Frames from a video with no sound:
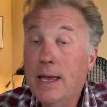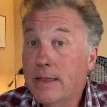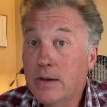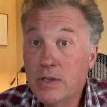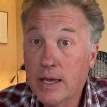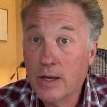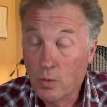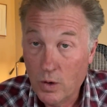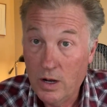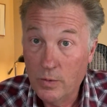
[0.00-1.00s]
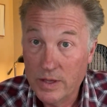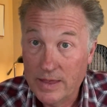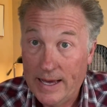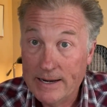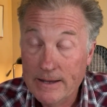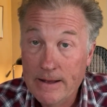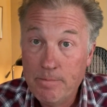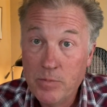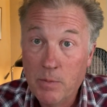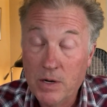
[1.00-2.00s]
there's nothing wrong with that.
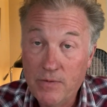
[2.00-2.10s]
But